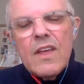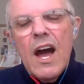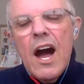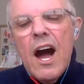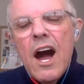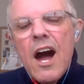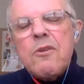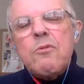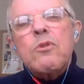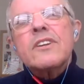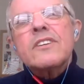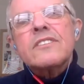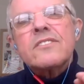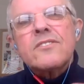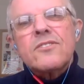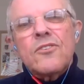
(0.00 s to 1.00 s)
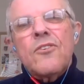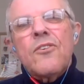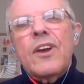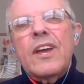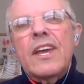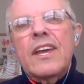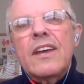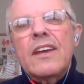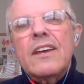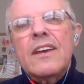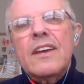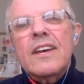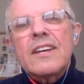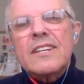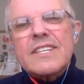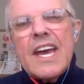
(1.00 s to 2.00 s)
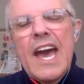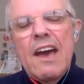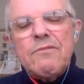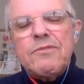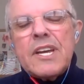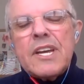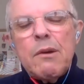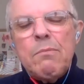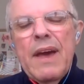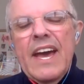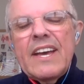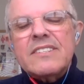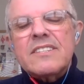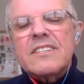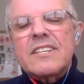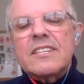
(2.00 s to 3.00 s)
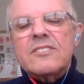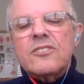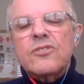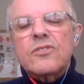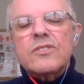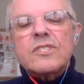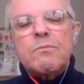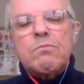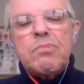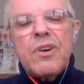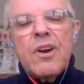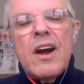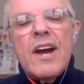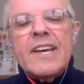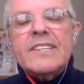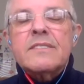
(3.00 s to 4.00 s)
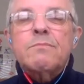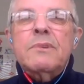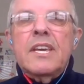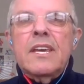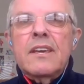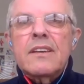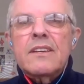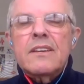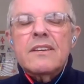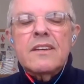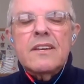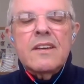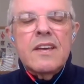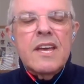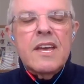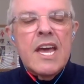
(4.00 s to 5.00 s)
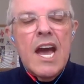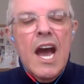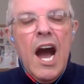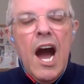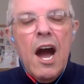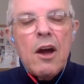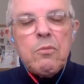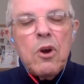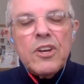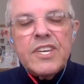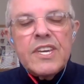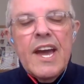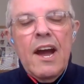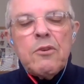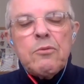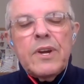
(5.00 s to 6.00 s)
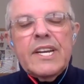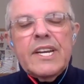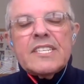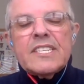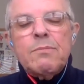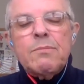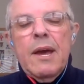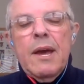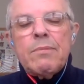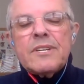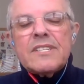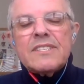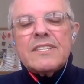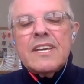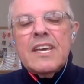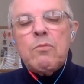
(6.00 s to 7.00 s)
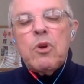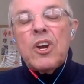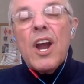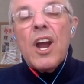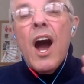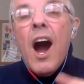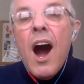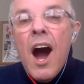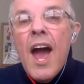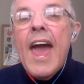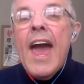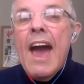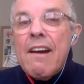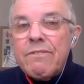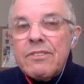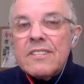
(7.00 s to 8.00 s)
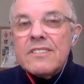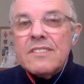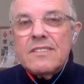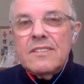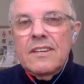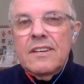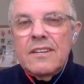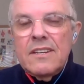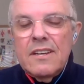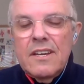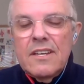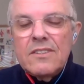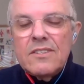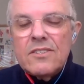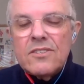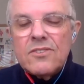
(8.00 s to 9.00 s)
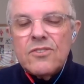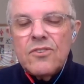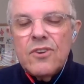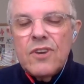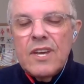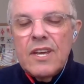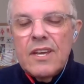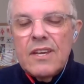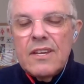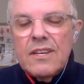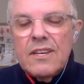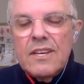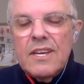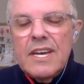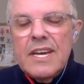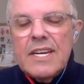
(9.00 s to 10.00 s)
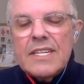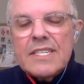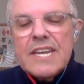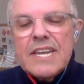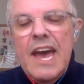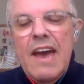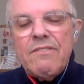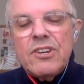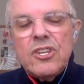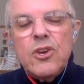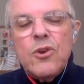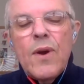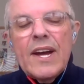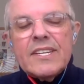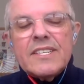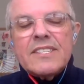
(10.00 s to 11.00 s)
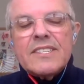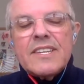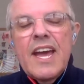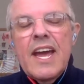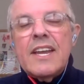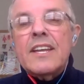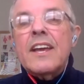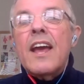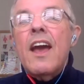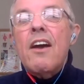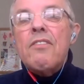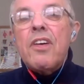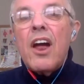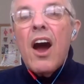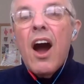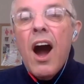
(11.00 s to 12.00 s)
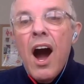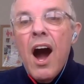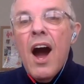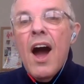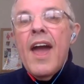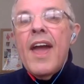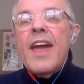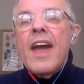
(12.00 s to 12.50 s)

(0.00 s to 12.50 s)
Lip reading: I want a story to have the capacity to surprise me. I want young readers to be able to see what I haven't seen in the story, to have a new understanding that I